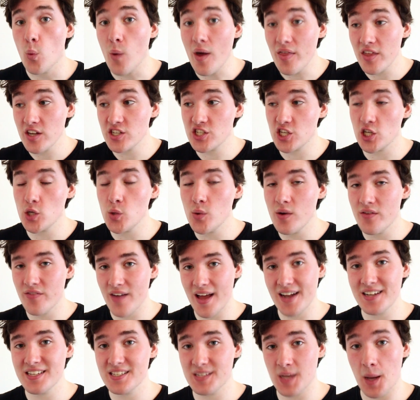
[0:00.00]
Whether two
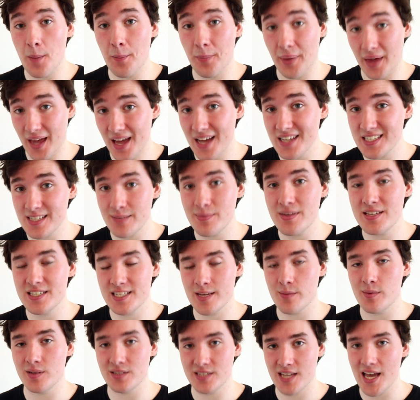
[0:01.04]
events appear to
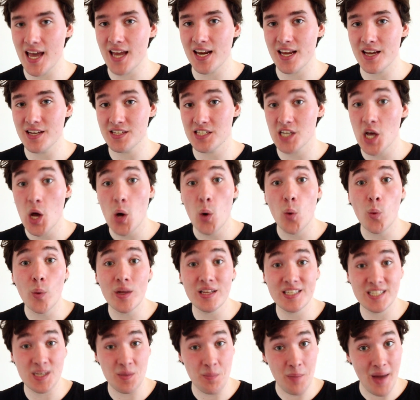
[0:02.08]
be simultaneous
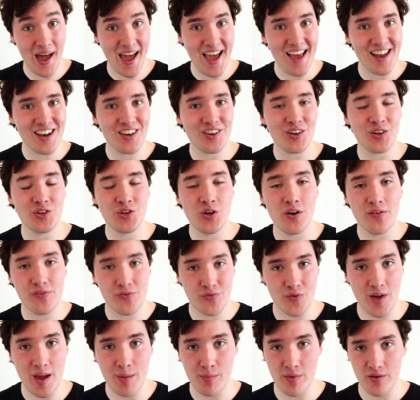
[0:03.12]
will depend on
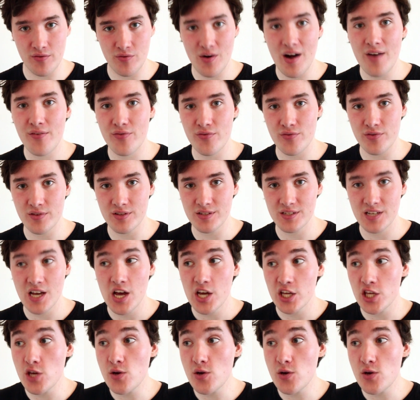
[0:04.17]
your frame of reference.